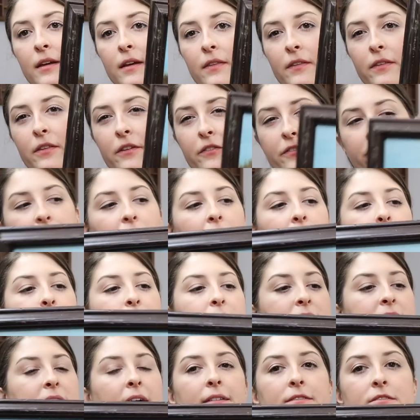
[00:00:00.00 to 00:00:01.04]
And then the frame
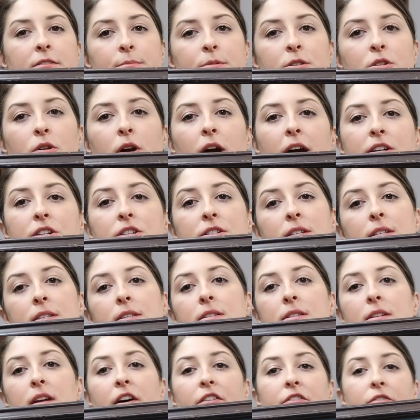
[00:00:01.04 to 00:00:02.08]
does have some scratches and
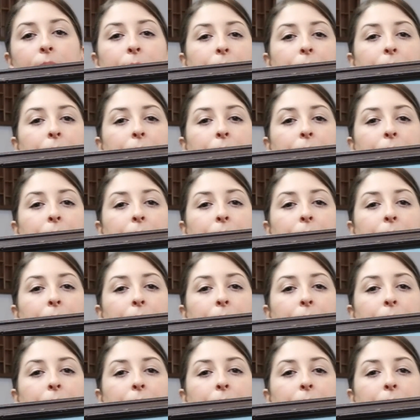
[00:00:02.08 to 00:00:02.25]
stuff,